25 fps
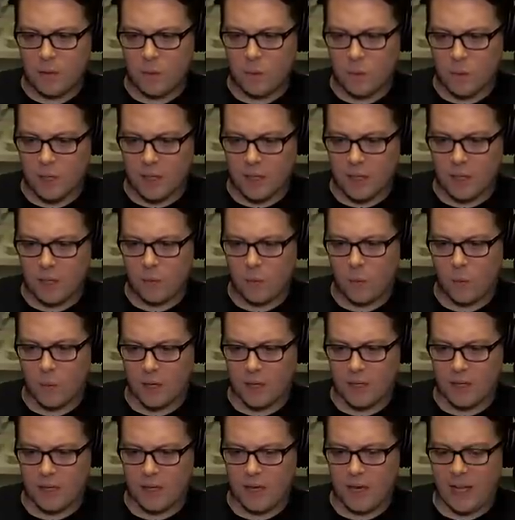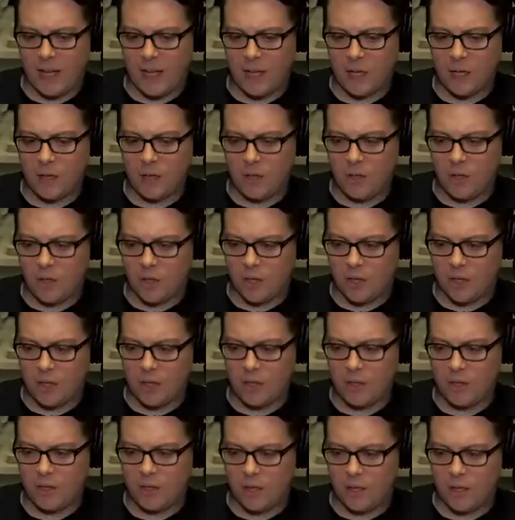Working it, working the leg. Good,
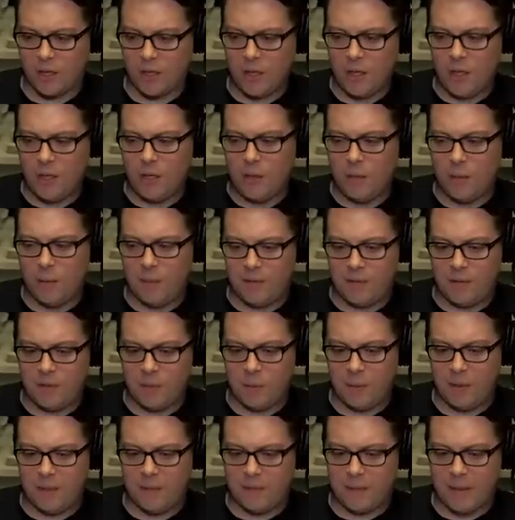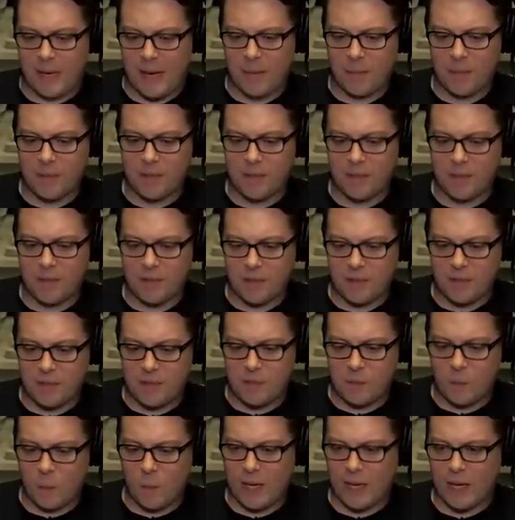good. We've, we've, been able to
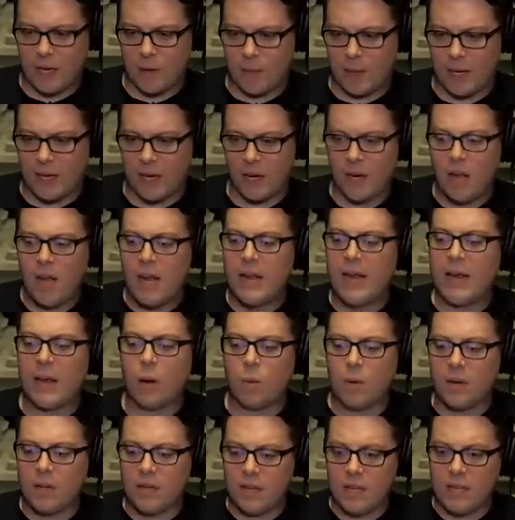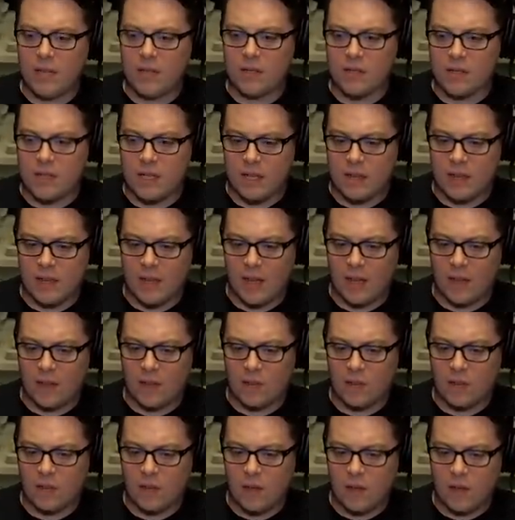swing it a bit here. Now, one of the interesting
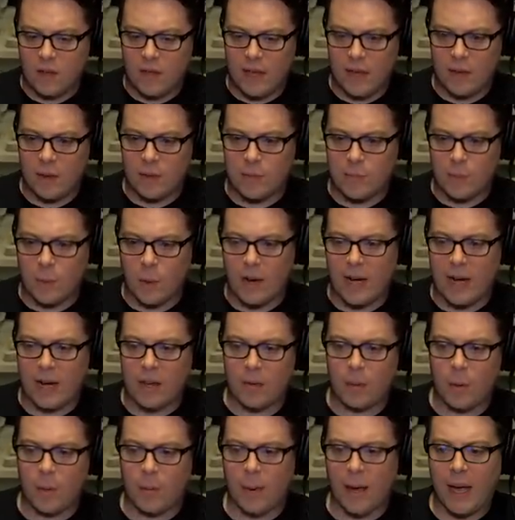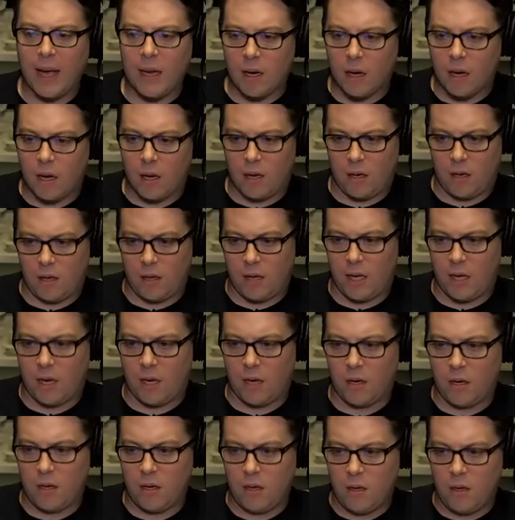things that was pointed out to me by none other than
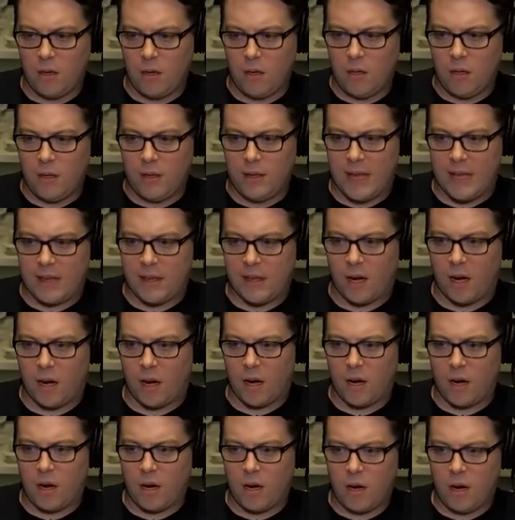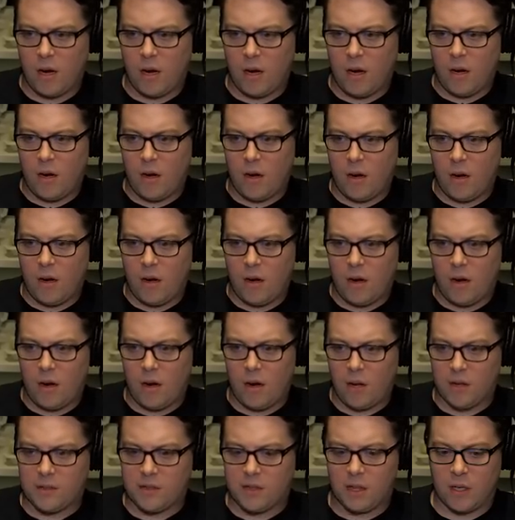that there,
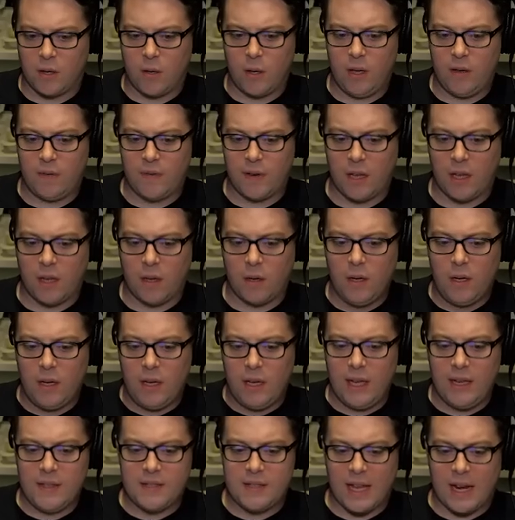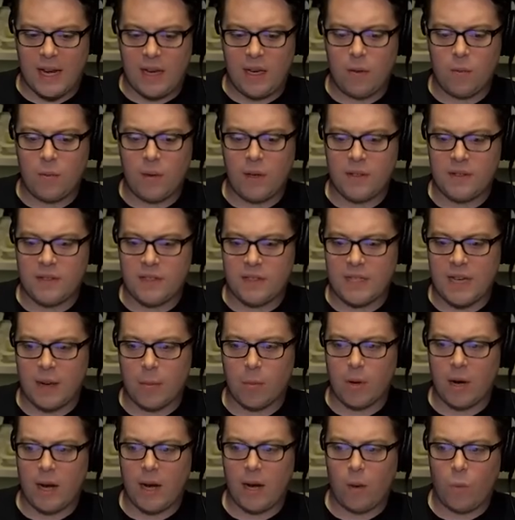Austin Creed fella, is that I didn't realize this
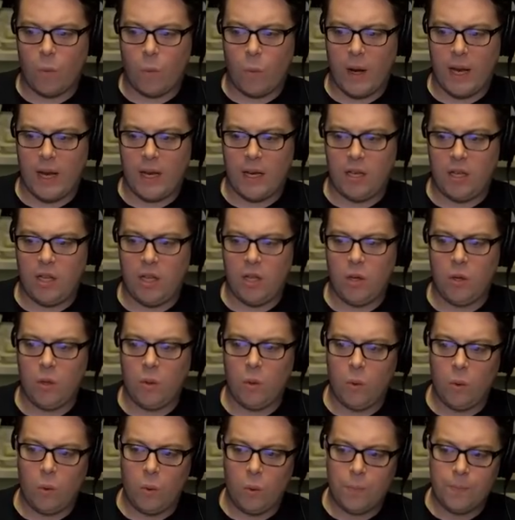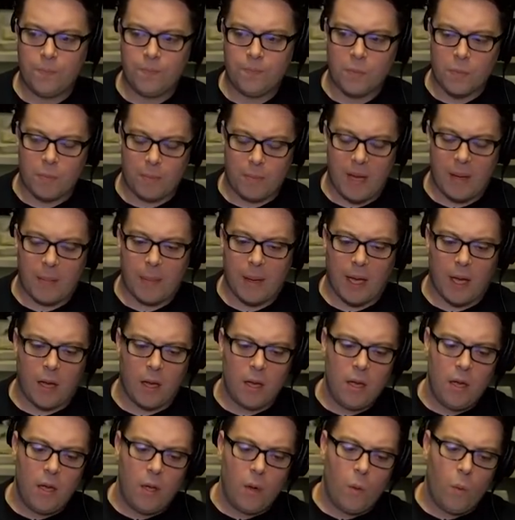time around when you, bang bang,
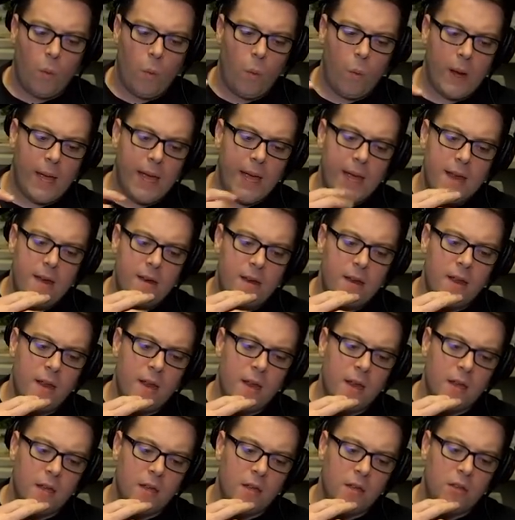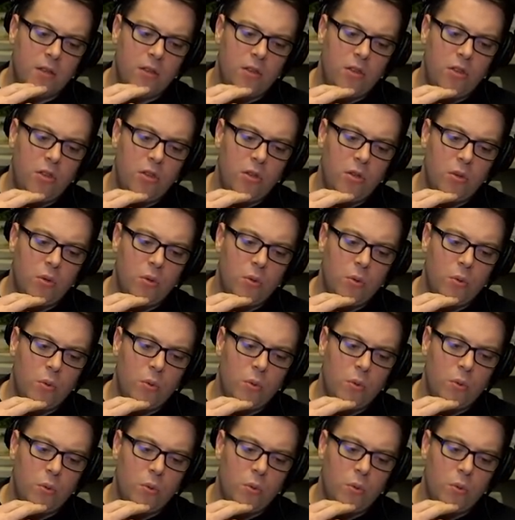when you